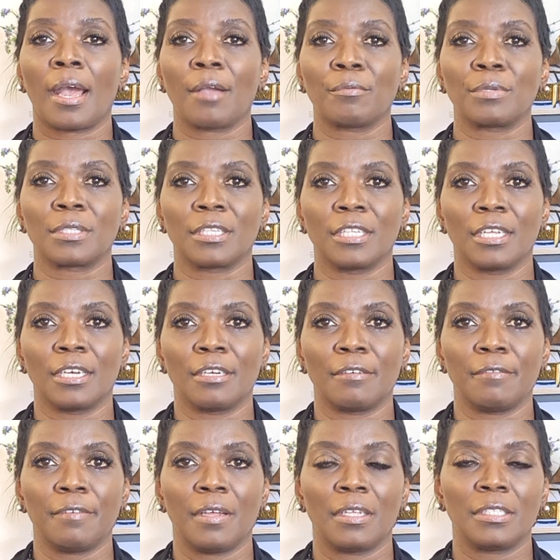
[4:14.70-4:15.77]
I would
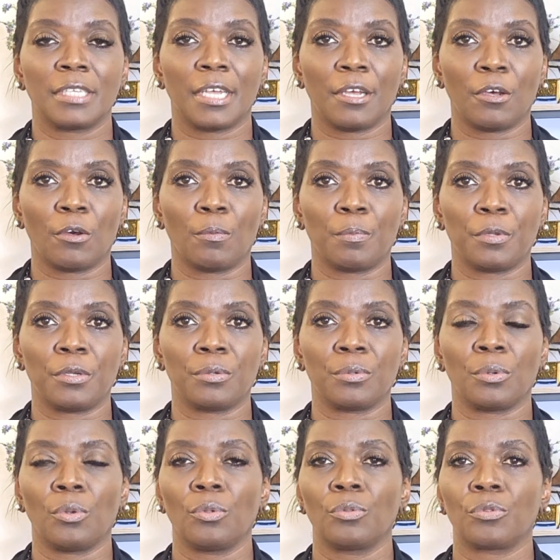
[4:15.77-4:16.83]
love to help
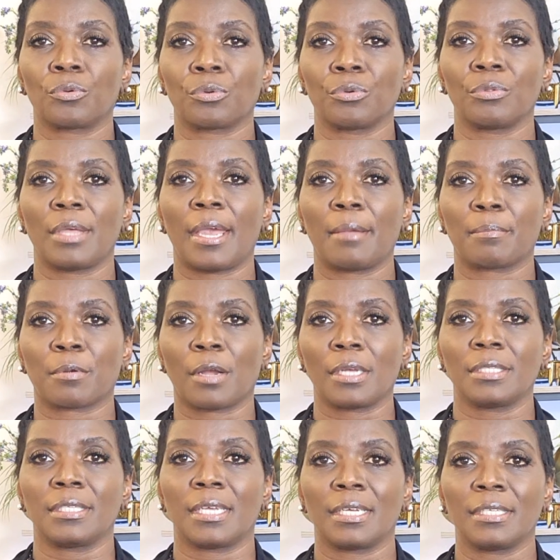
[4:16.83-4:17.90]
you through that
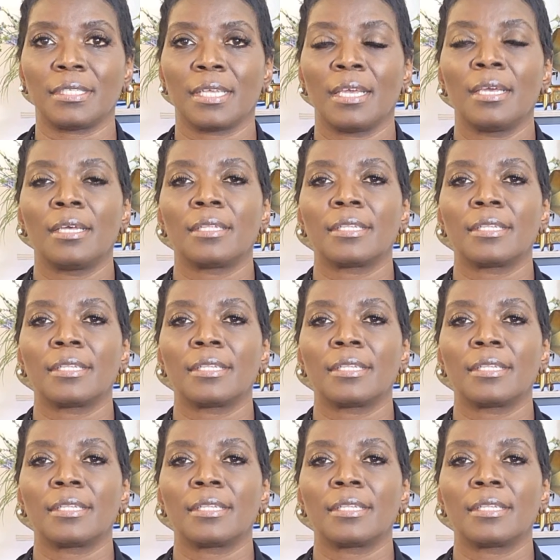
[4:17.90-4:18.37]
process.